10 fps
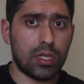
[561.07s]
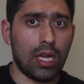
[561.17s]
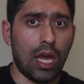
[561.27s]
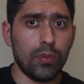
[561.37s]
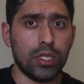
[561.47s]

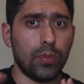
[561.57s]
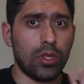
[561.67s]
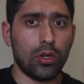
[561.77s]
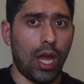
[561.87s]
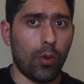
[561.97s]
synonymous,
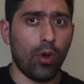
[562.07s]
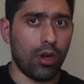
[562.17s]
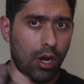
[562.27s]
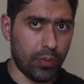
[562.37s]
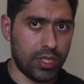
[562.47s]
but they're not
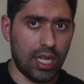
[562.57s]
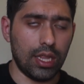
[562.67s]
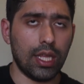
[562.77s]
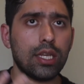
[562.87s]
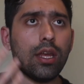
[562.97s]

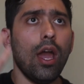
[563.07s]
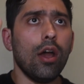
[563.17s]
100% linked.